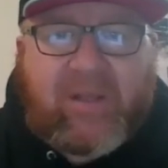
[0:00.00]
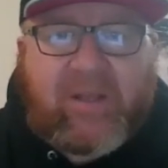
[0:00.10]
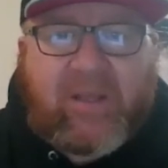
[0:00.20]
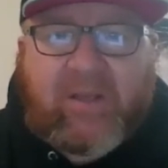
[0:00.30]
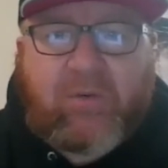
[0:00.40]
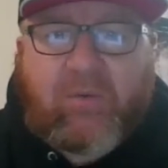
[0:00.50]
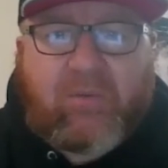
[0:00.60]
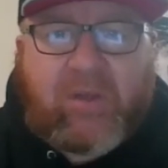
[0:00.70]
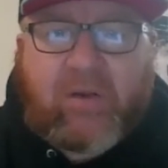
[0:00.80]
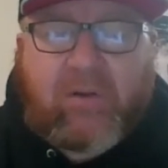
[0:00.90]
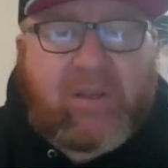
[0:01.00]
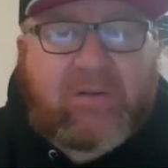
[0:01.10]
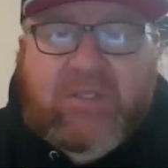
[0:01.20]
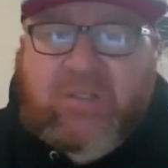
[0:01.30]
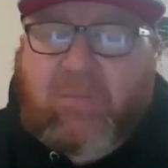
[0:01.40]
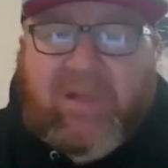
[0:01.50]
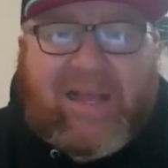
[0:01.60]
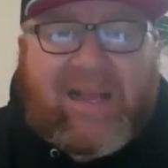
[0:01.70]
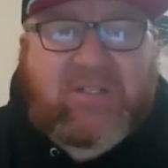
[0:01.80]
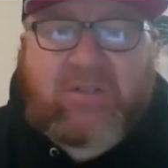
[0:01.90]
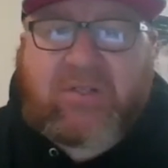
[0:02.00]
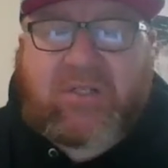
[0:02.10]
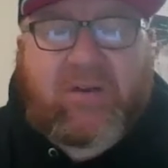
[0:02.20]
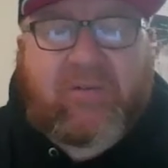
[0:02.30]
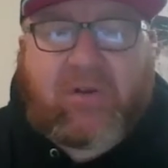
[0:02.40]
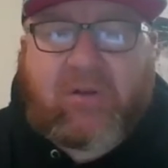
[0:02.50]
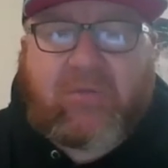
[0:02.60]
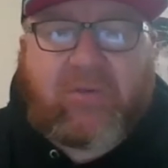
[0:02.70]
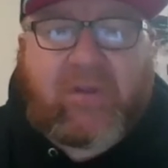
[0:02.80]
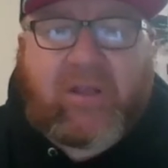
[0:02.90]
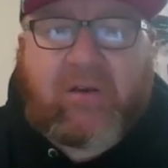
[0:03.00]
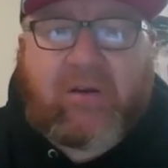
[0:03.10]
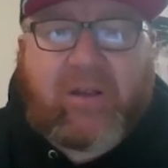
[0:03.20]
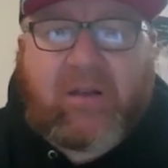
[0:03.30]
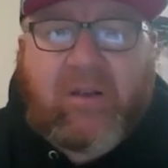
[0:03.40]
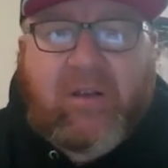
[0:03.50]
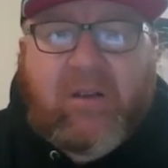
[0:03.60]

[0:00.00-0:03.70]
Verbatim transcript: And they do, you know, they just blast your stuff all over the internet.